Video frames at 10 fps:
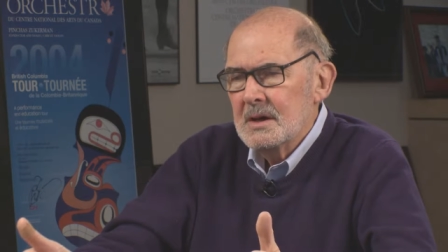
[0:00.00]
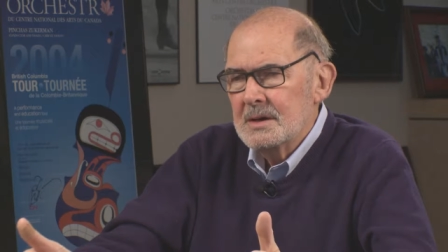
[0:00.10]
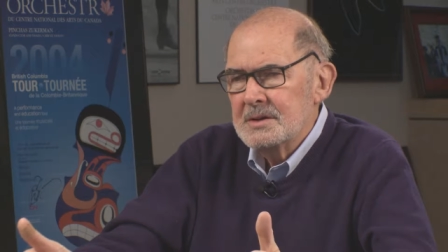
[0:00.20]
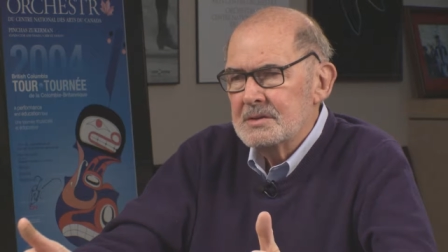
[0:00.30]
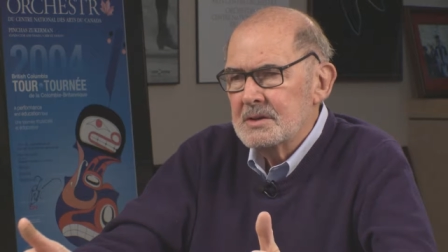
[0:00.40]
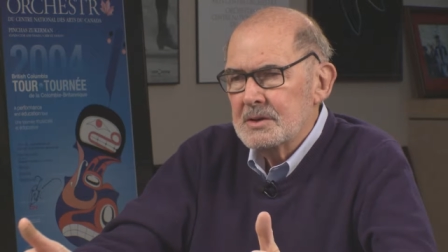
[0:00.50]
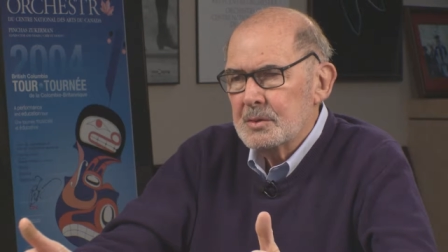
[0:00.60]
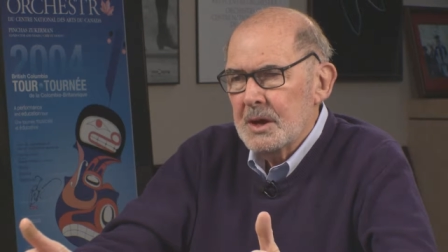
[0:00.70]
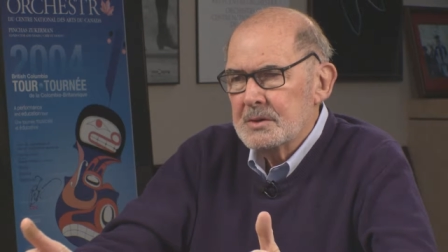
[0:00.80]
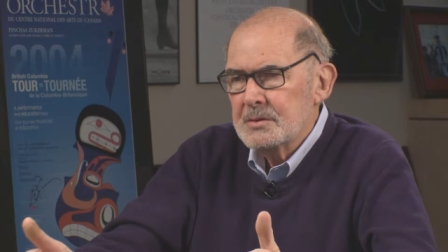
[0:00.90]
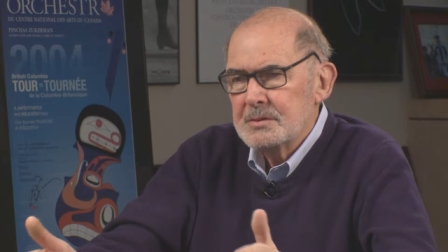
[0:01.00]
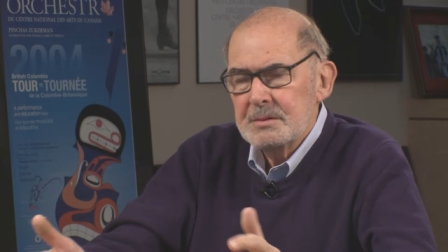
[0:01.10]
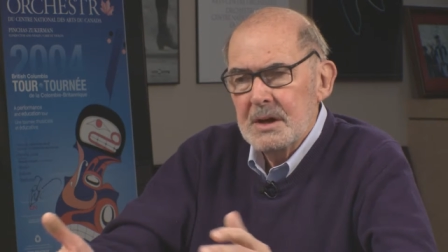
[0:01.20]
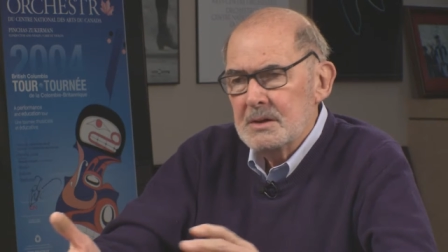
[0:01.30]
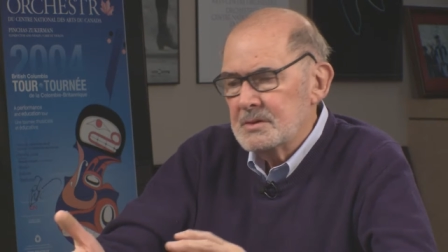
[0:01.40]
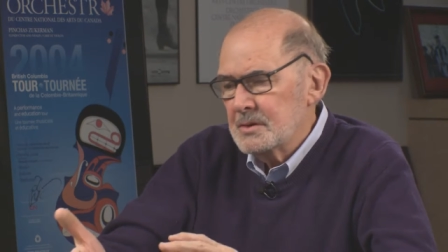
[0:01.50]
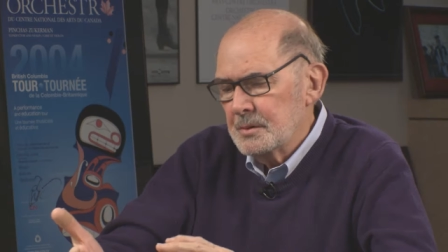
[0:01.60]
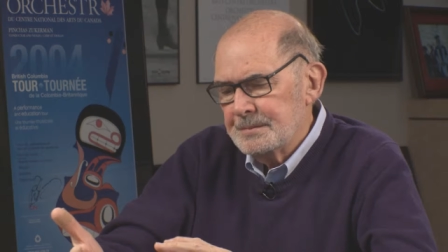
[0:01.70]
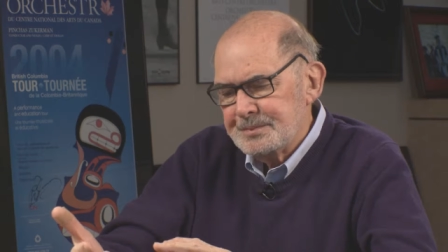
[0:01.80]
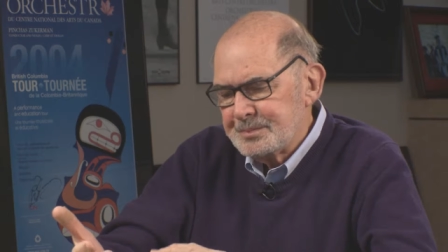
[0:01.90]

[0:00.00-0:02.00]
artistic directors around. So.